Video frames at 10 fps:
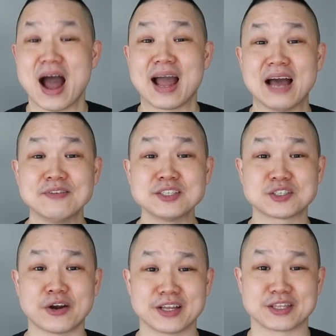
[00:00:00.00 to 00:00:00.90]
I haven't
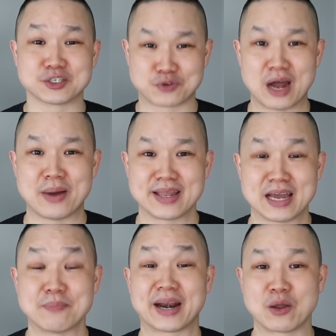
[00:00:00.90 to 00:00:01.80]
started the drama
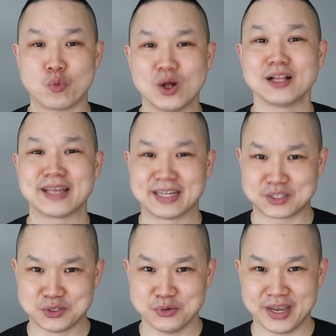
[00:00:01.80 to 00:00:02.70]
yet, but I will
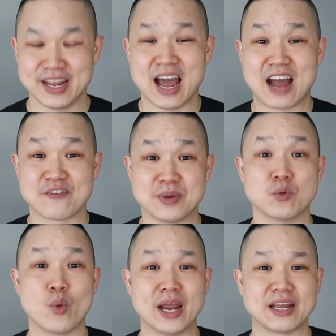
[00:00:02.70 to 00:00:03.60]
get to it. I've
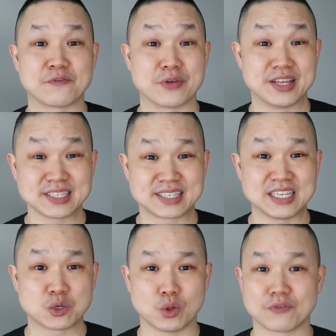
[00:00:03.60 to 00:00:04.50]
been waiting for this
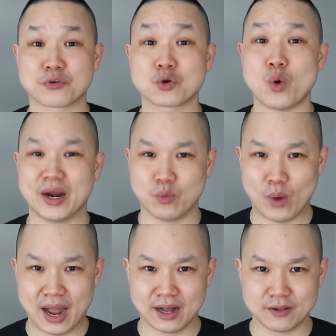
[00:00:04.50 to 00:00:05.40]
sequel for quite a
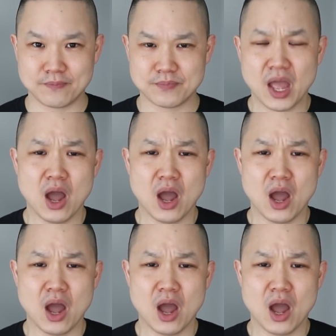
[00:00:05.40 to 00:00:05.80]
while.